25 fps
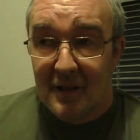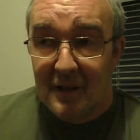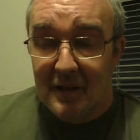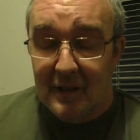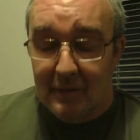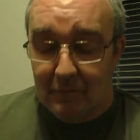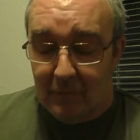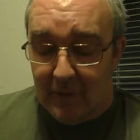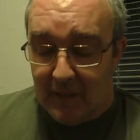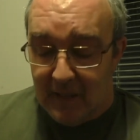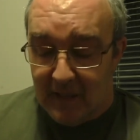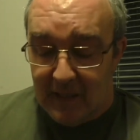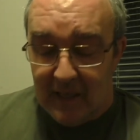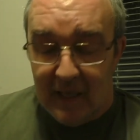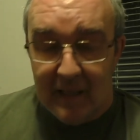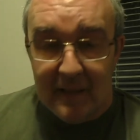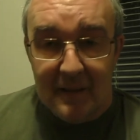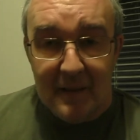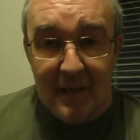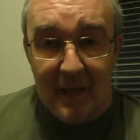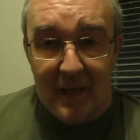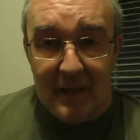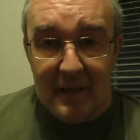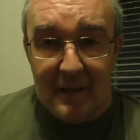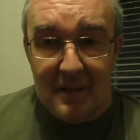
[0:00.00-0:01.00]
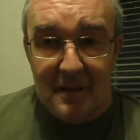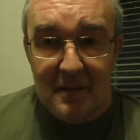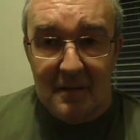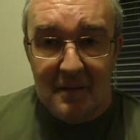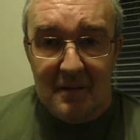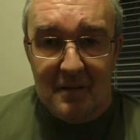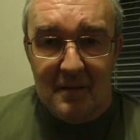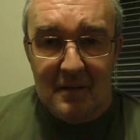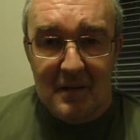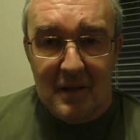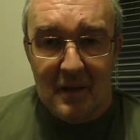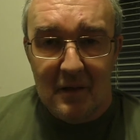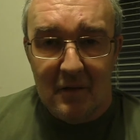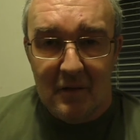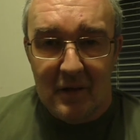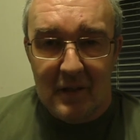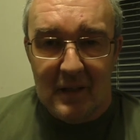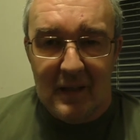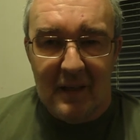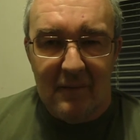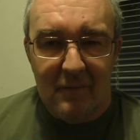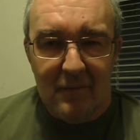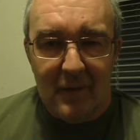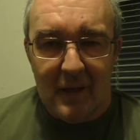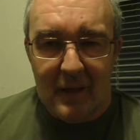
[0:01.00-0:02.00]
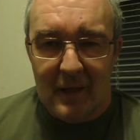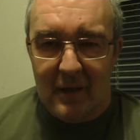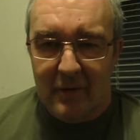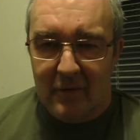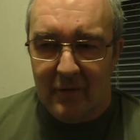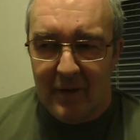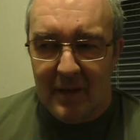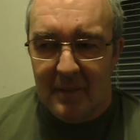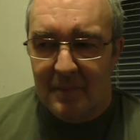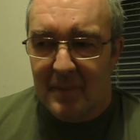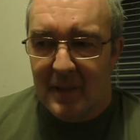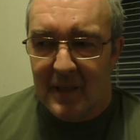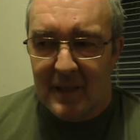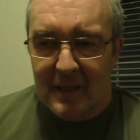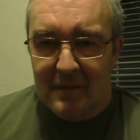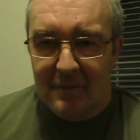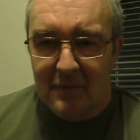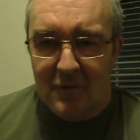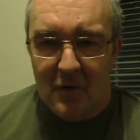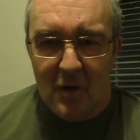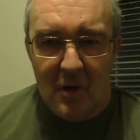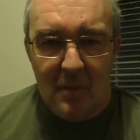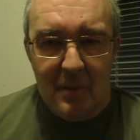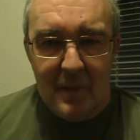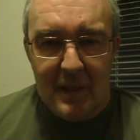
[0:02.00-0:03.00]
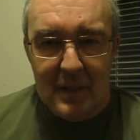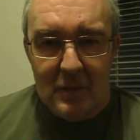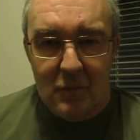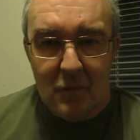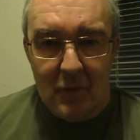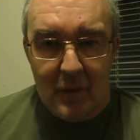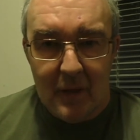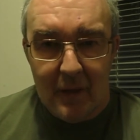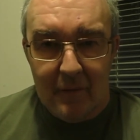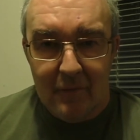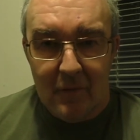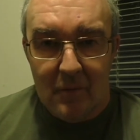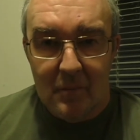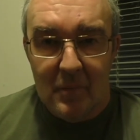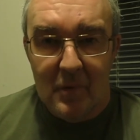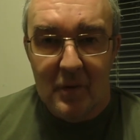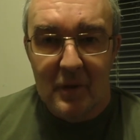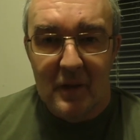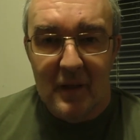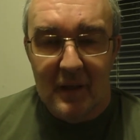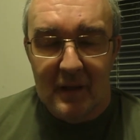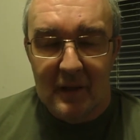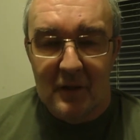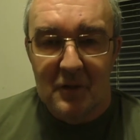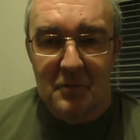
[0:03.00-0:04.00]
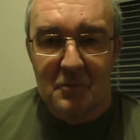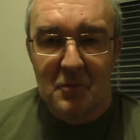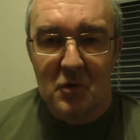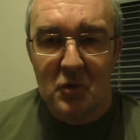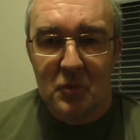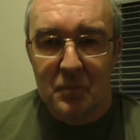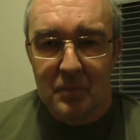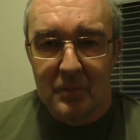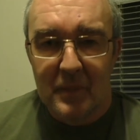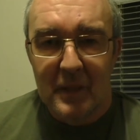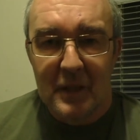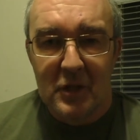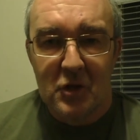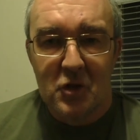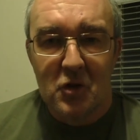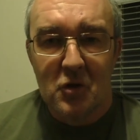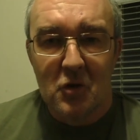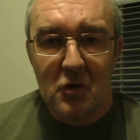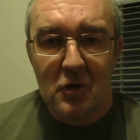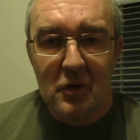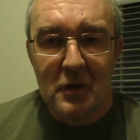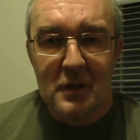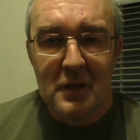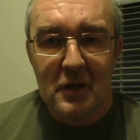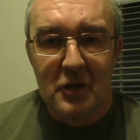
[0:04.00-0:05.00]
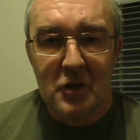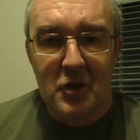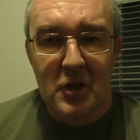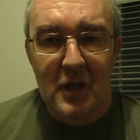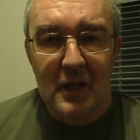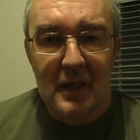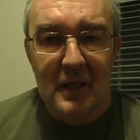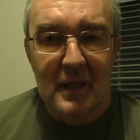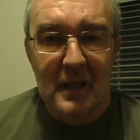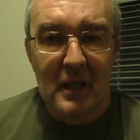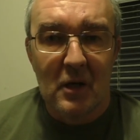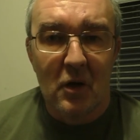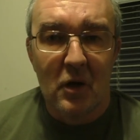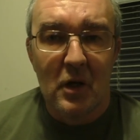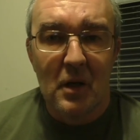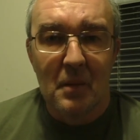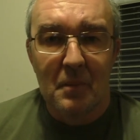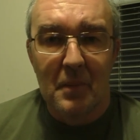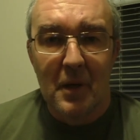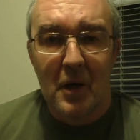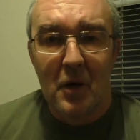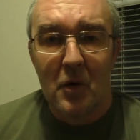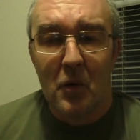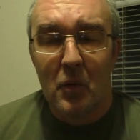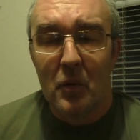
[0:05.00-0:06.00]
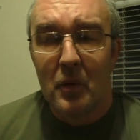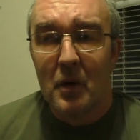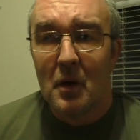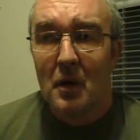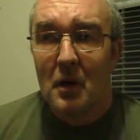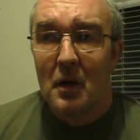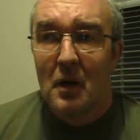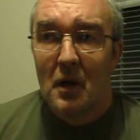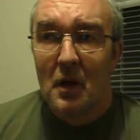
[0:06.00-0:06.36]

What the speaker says: where you get like, you know, you can have like a 3-piece, 4-piece, whatever, but the good big chunks of chicken on the bone,